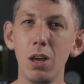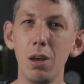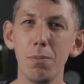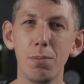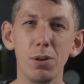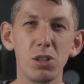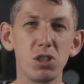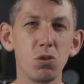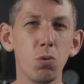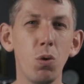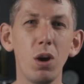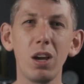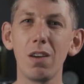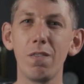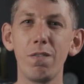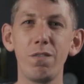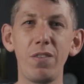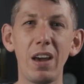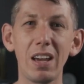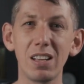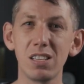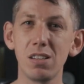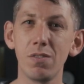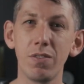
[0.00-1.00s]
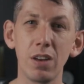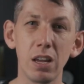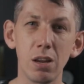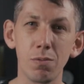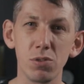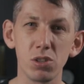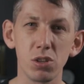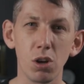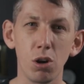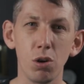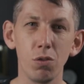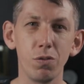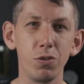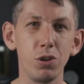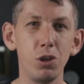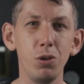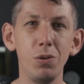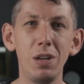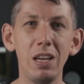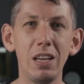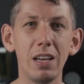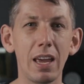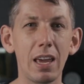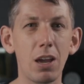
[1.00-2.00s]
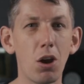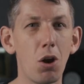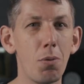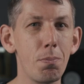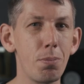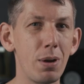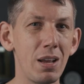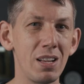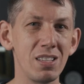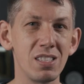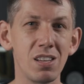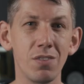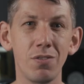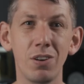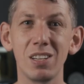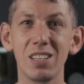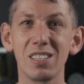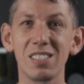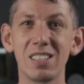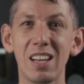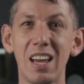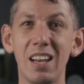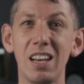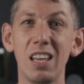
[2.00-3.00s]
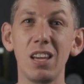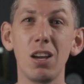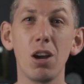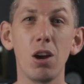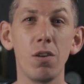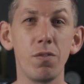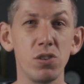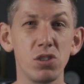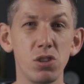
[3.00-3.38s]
but to work effectively in Resolve, you need a comprehensive understanding of